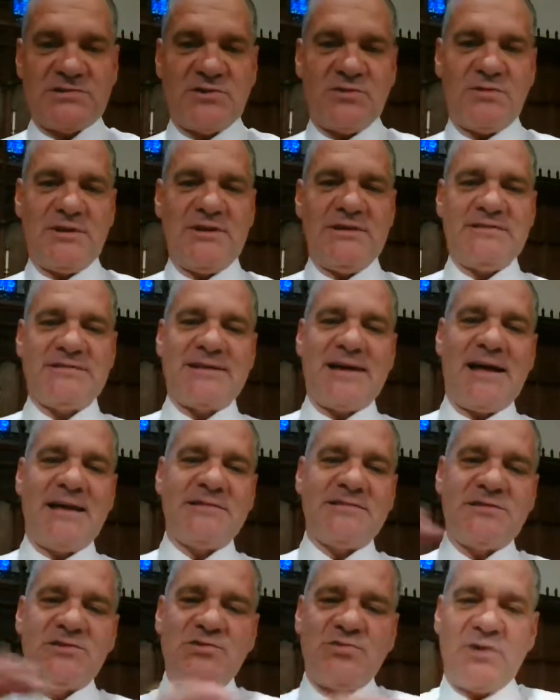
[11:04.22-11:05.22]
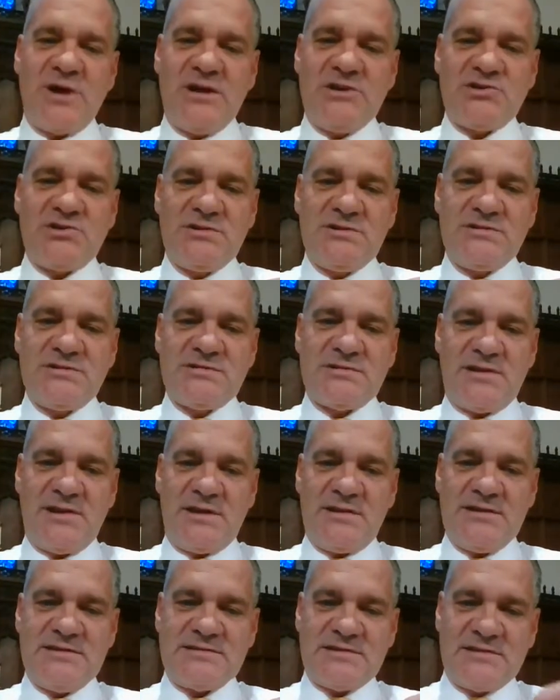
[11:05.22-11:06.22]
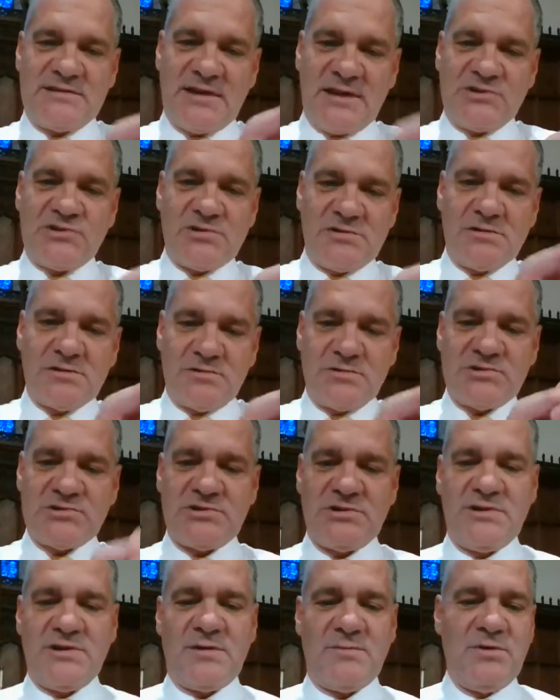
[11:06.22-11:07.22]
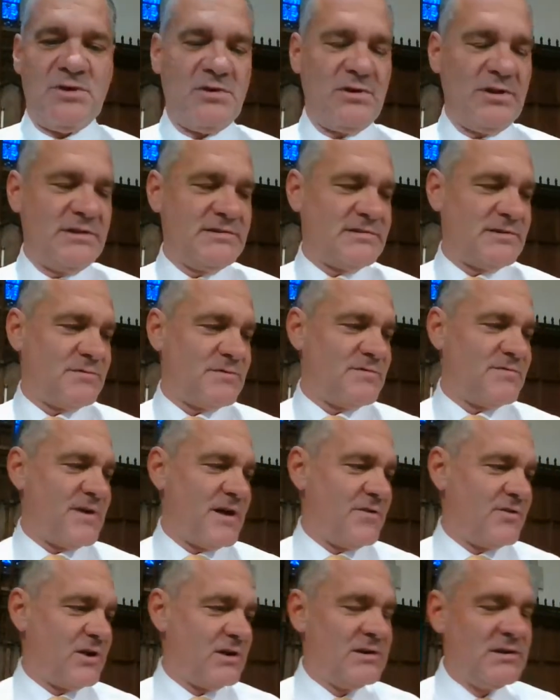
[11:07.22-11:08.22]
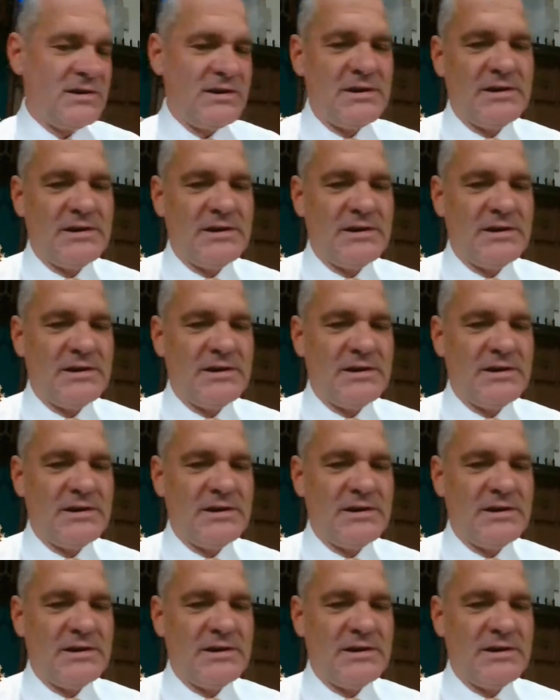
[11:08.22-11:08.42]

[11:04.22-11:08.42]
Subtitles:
So these concentrations and these intentional Christian communities that were founded